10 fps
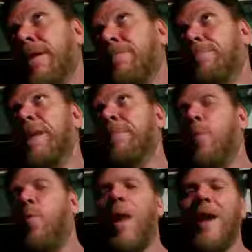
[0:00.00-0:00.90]

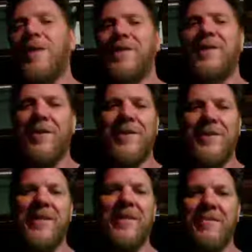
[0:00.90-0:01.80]
people watched it on
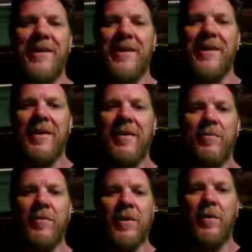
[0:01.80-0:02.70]
TV.
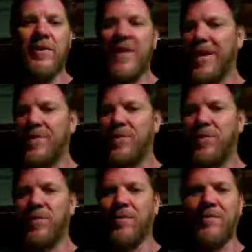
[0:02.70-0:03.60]
There was
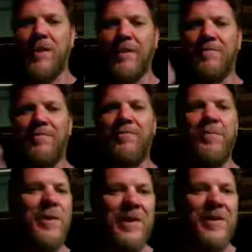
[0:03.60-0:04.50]
actual like
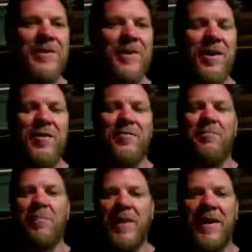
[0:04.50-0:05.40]
footage of
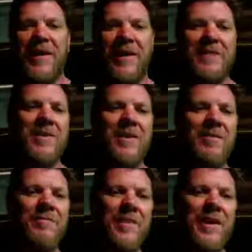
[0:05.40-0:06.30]
planes
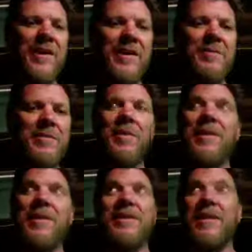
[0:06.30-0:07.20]
flying into
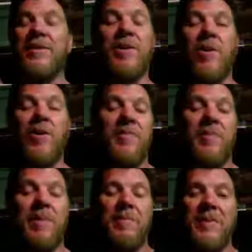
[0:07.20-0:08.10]
buildings, and it's hard for
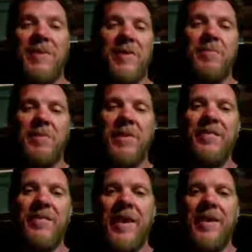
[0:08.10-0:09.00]
people to
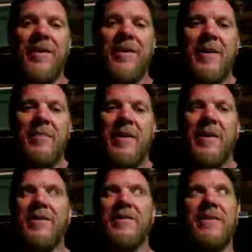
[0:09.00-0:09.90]
disbelieve that
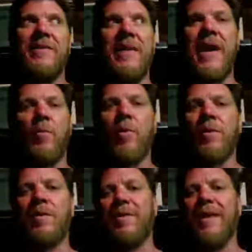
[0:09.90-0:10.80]
because they
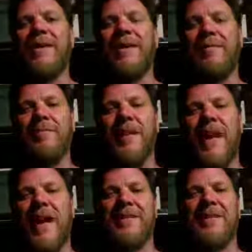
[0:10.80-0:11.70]
didn't
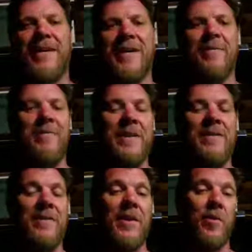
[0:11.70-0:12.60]
at the time think
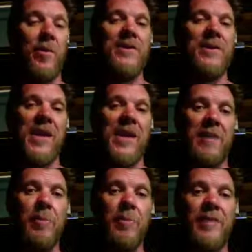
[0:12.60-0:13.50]
that they were watching a
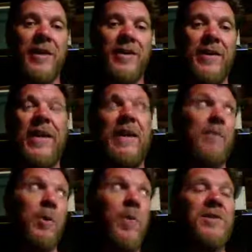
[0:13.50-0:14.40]
movie. If
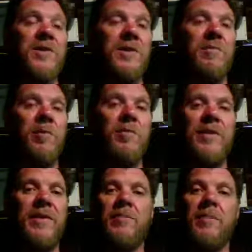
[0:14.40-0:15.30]
they were watching a movie,
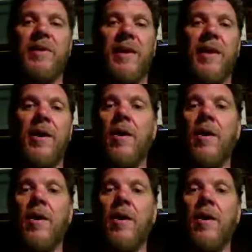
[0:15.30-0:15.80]
they'd be like,